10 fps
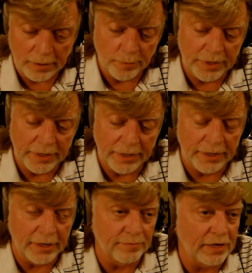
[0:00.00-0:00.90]
but
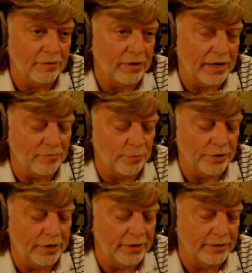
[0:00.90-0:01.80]
I haven't
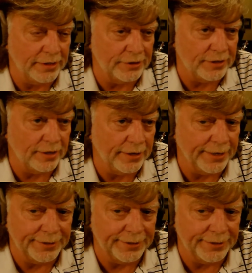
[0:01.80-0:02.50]
put it in the guitar yet.